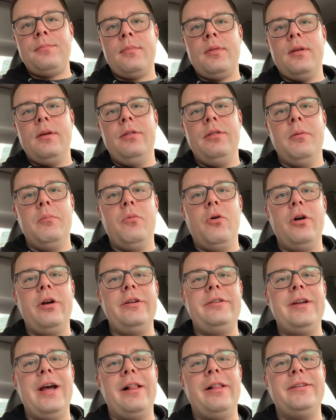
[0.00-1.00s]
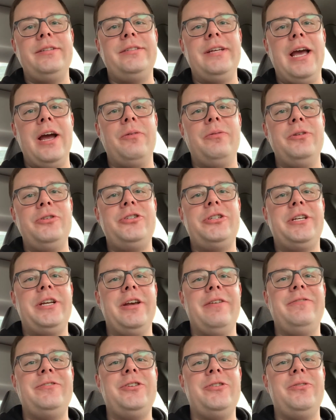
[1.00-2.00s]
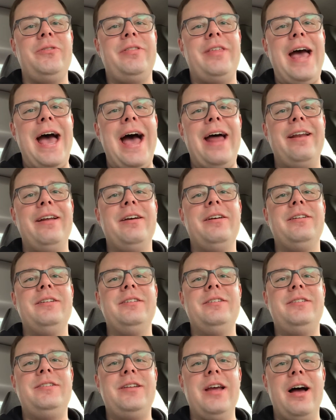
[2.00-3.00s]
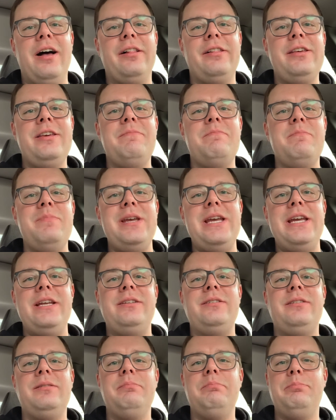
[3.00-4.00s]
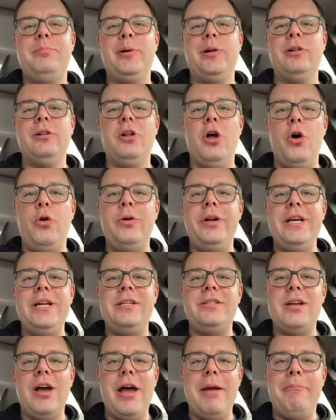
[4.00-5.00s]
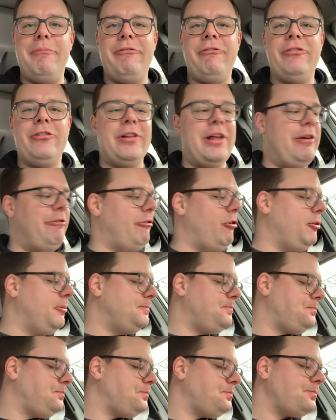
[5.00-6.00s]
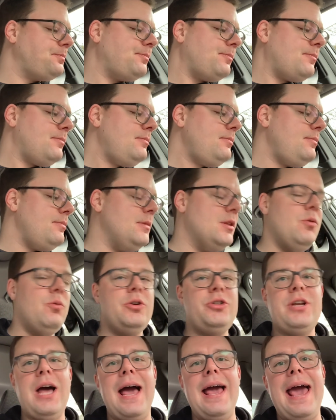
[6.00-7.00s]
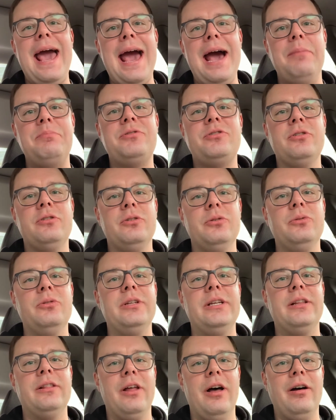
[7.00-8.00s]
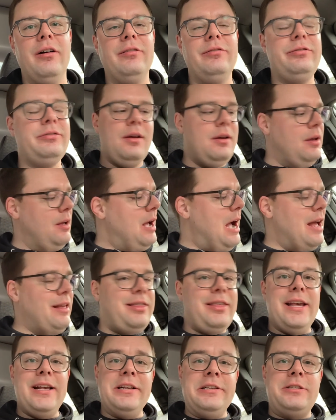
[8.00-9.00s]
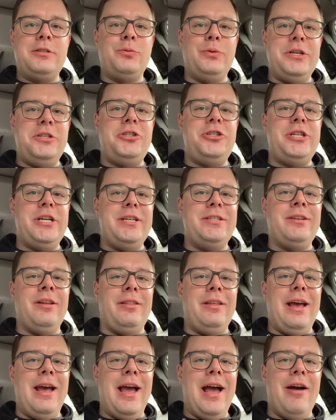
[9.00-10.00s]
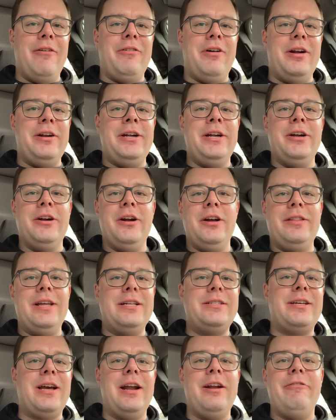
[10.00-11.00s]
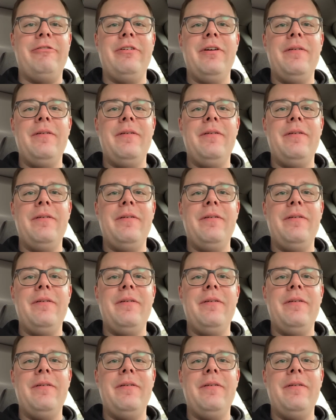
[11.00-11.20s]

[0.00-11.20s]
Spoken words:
mortadella sandwich gives you that deli meat bologna type flavor, which I absolutely love. I think it's Swiss cheese that they have on here, and that's kind of